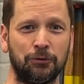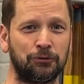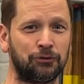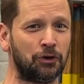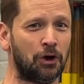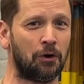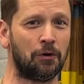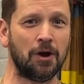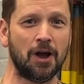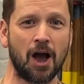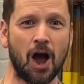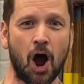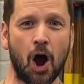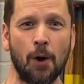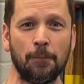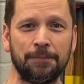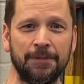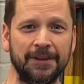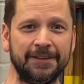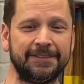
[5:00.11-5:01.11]
So
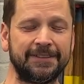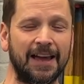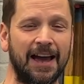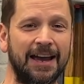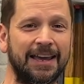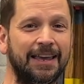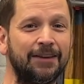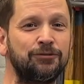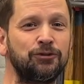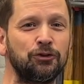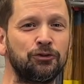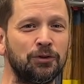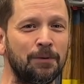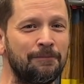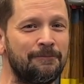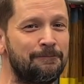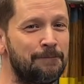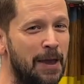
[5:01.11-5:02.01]
hope this gives you some